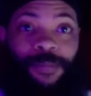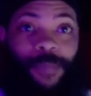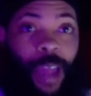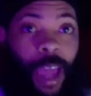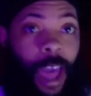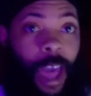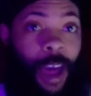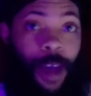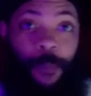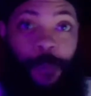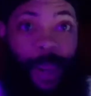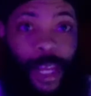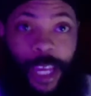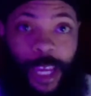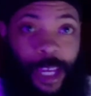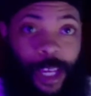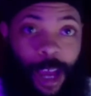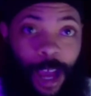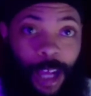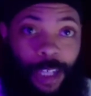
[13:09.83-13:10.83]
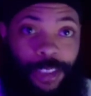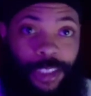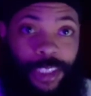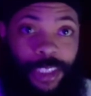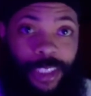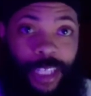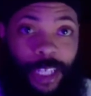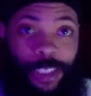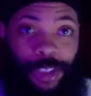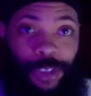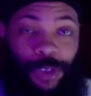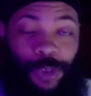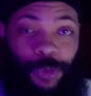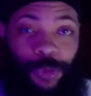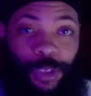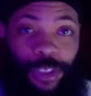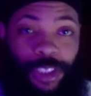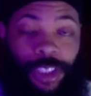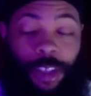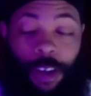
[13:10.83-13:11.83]
How many of y'all
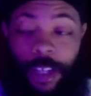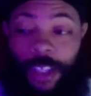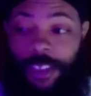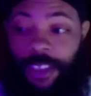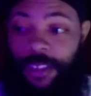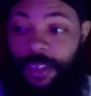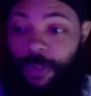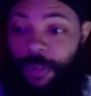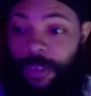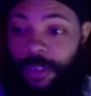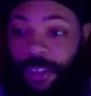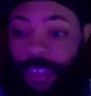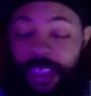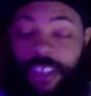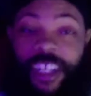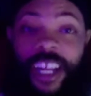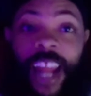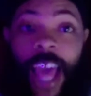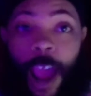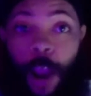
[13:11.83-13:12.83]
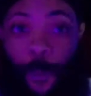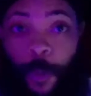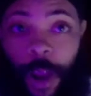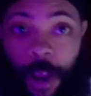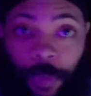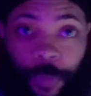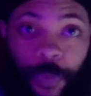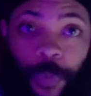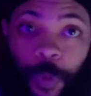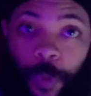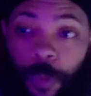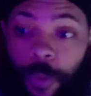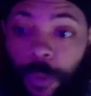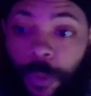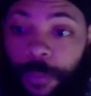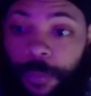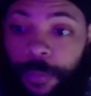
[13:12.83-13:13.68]
successors did I run through?